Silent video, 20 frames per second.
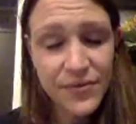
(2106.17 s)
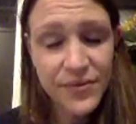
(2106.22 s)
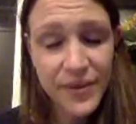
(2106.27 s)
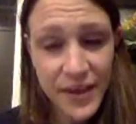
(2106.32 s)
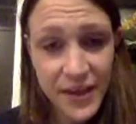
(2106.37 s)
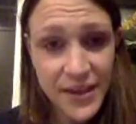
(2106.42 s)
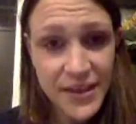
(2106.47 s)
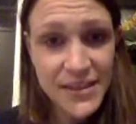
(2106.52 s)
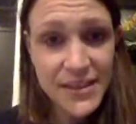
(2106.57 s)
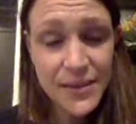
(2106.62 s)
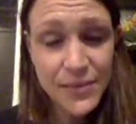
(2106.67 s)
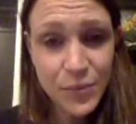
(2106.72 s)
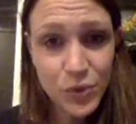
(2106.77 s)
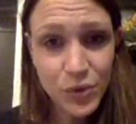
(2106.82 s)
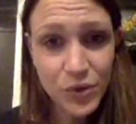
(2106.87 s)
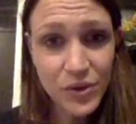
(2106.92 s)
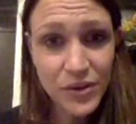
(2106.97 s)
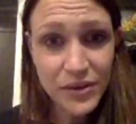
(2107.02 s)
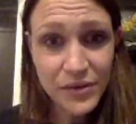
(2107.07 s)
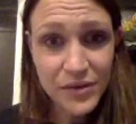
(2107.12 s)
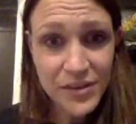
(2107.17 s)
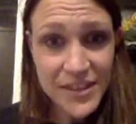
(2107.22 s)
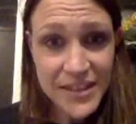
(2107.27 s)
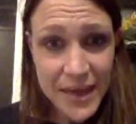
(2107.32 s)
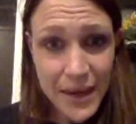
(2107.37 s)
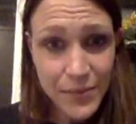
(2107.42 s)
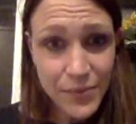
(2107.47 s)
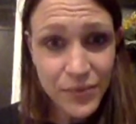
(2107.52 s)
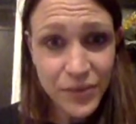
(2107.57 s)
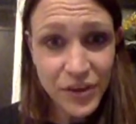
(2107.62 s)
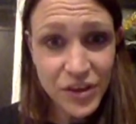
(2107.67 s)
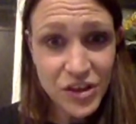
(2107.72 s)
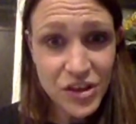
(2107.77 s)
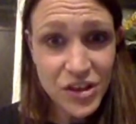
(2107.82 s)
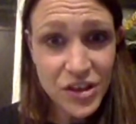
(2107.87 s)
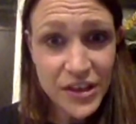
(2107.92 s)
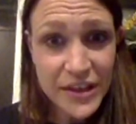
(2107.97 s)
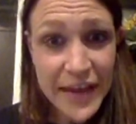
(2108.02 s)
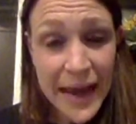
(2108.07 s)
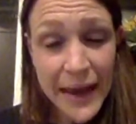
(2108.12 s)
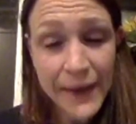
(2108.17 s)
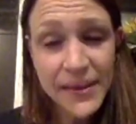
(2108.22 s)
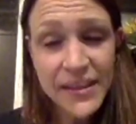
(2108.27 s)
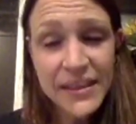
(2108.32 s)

first important step for you to do that.